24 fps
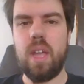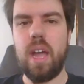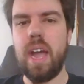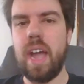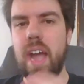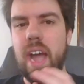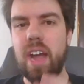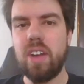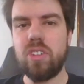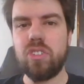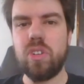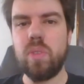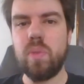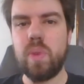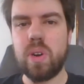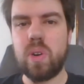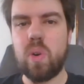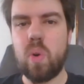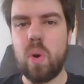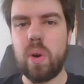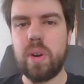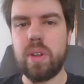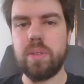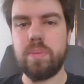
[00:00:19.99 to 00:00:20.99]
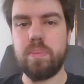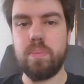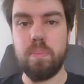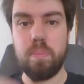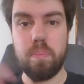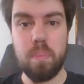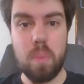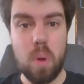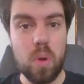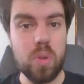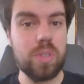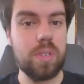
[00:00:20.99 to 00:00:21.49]
I actually recorded
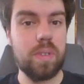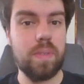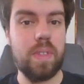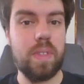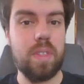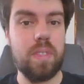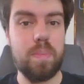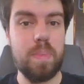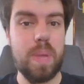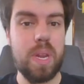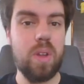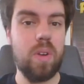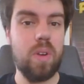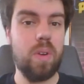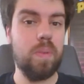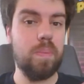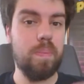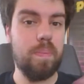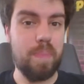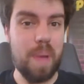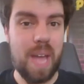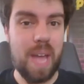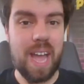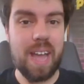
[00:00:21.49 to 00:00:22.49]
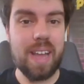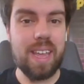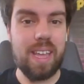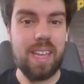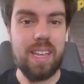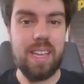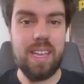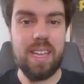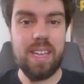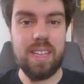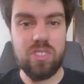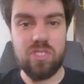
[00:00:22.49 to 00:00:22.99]
most of this video back
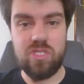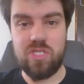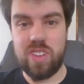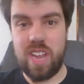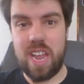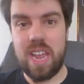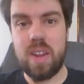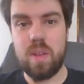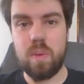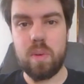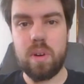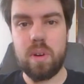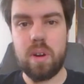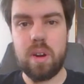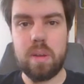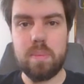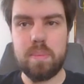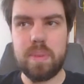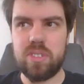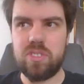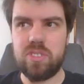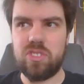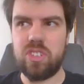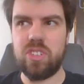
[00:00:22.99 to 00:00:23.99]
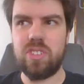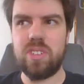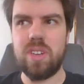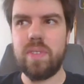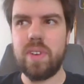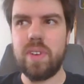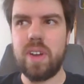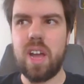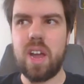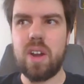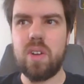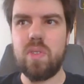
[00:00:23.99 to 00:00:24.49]
in January, but just never
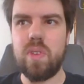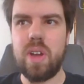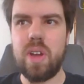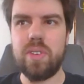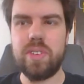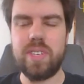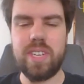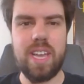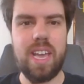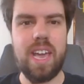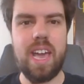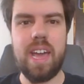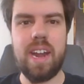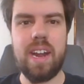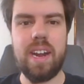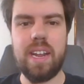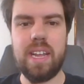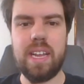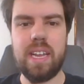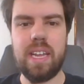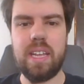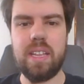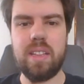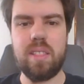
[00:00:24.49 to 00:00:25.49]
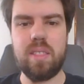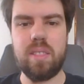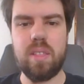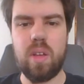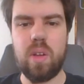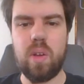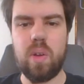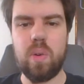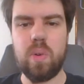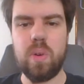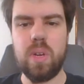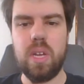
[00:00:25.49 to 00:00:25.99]
got around to editing it.
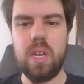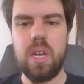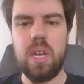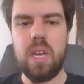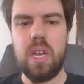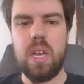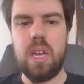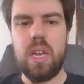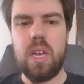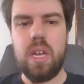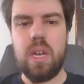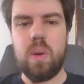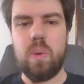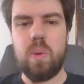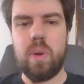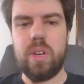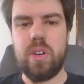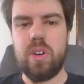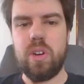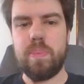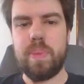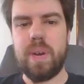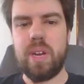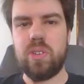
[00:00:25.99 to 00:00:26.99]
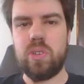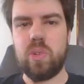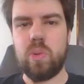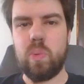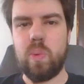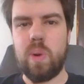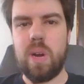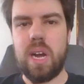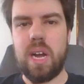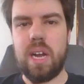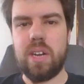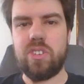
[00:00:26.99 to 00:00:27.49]
So what you're about to
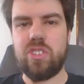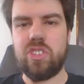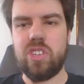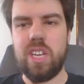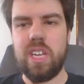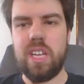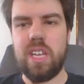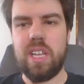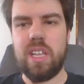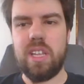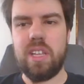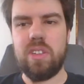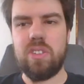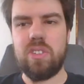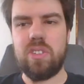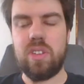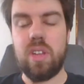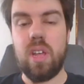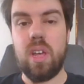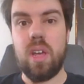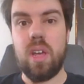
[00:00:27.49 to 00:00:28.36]
watch is